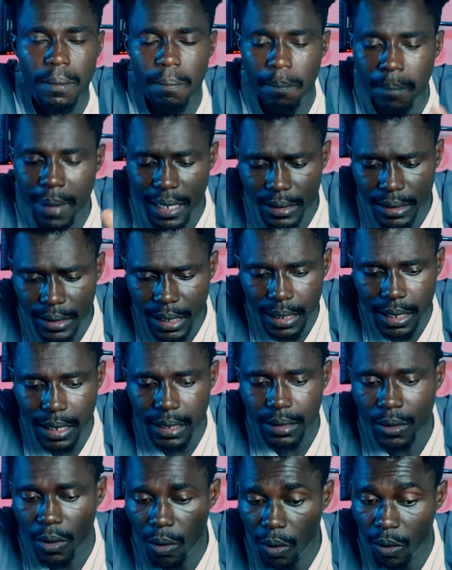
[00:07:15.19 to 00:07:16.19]
My
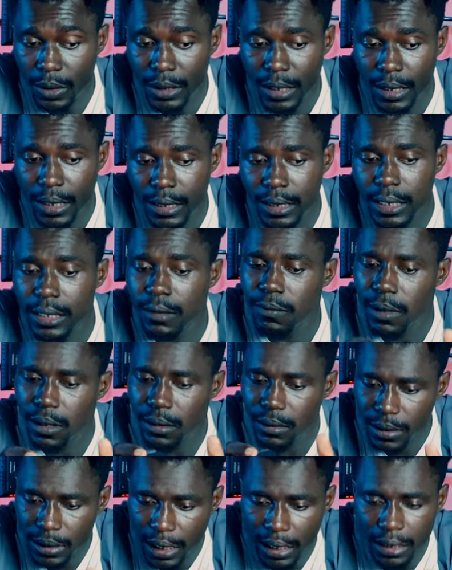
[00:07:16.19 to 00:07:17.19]
second alternative
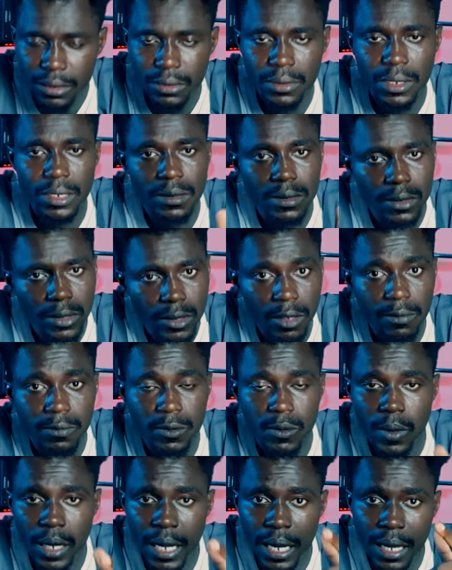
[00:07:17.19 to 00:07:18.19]
texturing
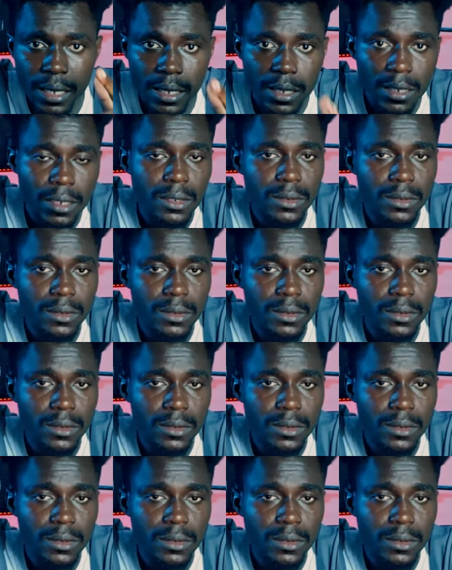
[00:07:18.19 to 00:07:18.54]
software